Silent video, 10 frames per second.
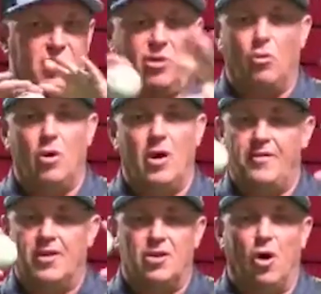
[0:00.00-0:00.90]
in
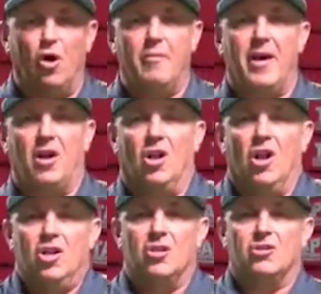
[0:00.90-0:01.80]
the gold medal.
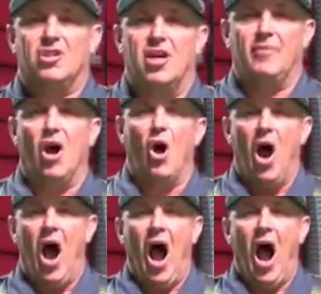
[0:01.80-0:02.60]
You'll see them go,